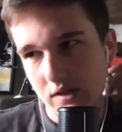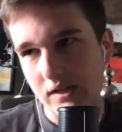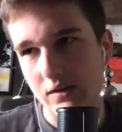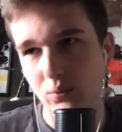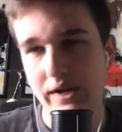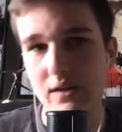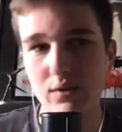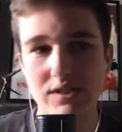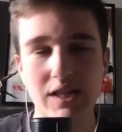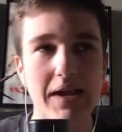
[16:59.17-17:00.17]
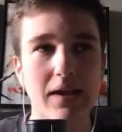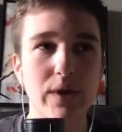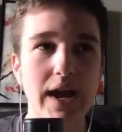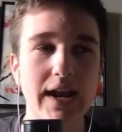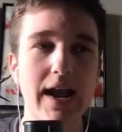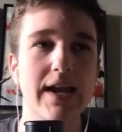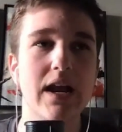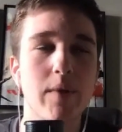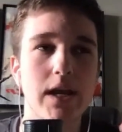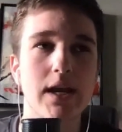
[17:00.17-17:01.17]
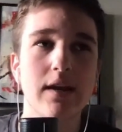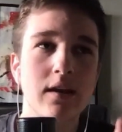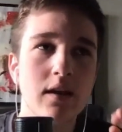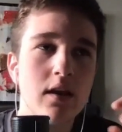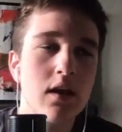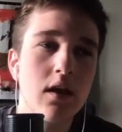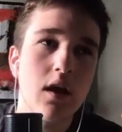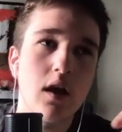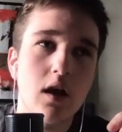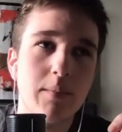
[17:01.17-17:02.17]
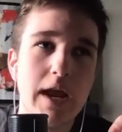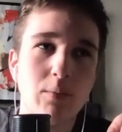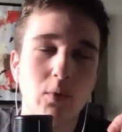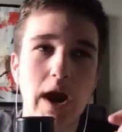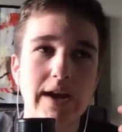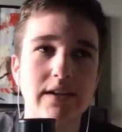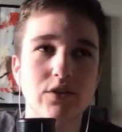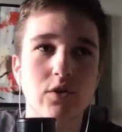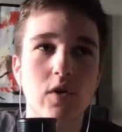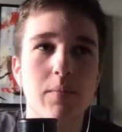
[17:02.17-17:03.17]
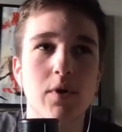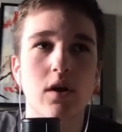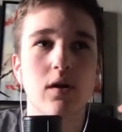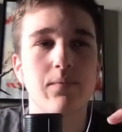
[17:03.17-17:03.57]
Ricky was like, we got a guy coming in named Ryan Scribner.